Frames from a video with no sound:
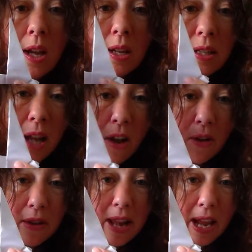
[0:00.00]
So
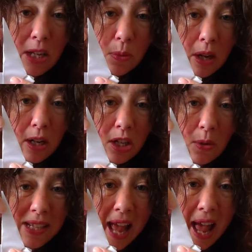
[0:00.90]
next we're going to do
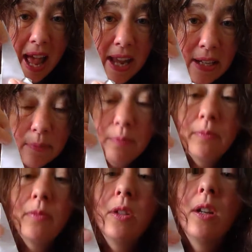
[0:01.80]
its head.
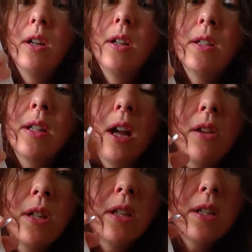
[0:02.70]
So
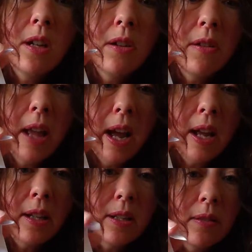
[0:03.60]
to do
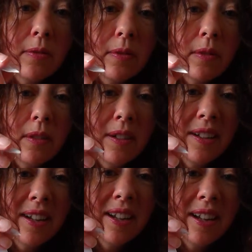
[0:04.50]
that,
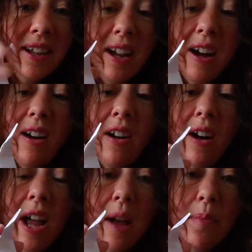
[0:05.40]

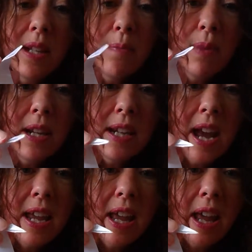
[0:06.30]
I am simply
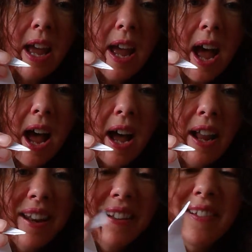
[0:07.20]
taking it
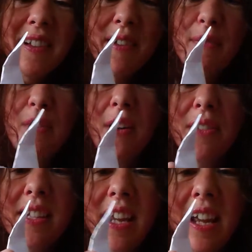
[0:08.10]
and folding